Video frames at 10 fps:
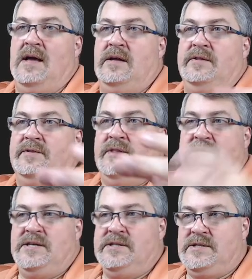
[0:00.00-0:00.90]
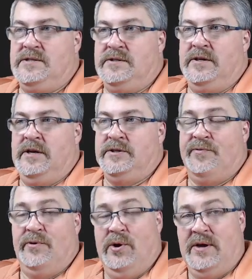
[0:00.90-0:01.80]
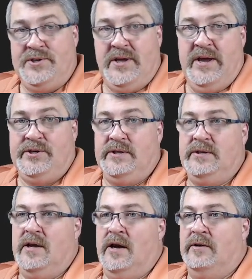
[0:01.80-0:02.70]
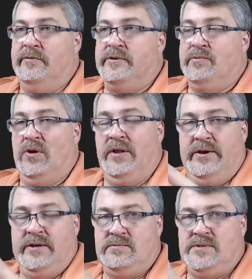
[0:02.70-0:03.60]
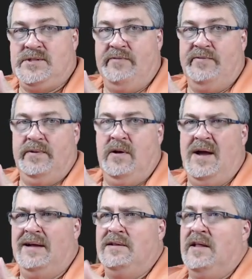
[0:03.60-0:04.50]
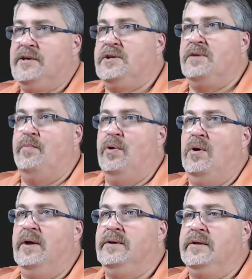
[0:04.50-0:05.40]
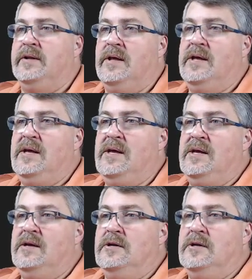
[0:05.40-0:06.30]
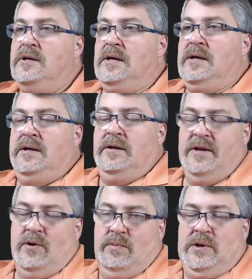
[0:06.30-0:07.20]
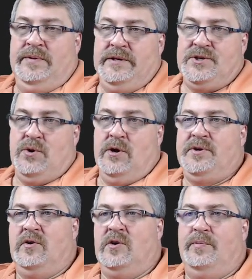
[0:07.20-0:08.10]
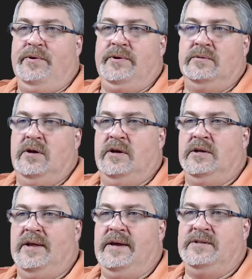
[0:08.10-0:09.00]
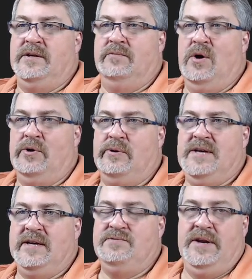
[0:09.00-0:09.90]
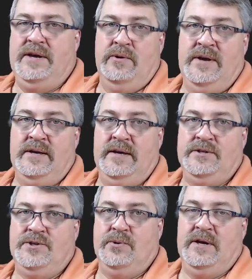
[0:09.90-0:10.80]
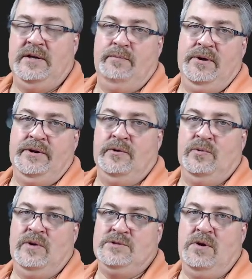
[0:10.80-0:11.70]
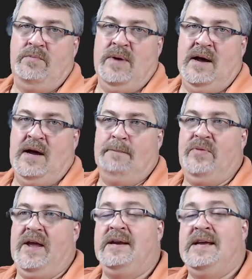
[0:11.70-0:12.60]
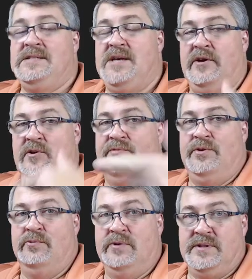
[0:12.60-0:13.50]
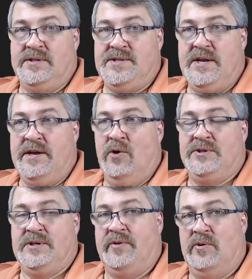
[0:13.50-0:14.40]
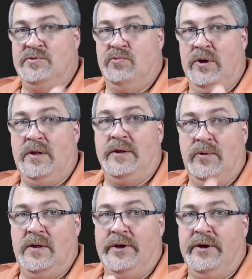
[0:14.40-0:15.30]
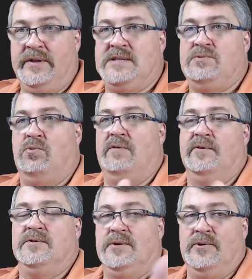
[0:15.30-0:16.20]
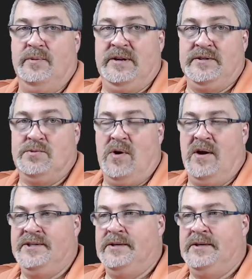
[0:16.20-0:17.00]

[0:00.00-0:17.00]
this is for your education. There's some really good stuff in there. I'll actually put down below in the description, I'm going to put a link to ModoTech's video he did showing how to build it on Raspberry Pi, and his interview with the CEO, which I thought was really, really good. That's where I first learned about this project.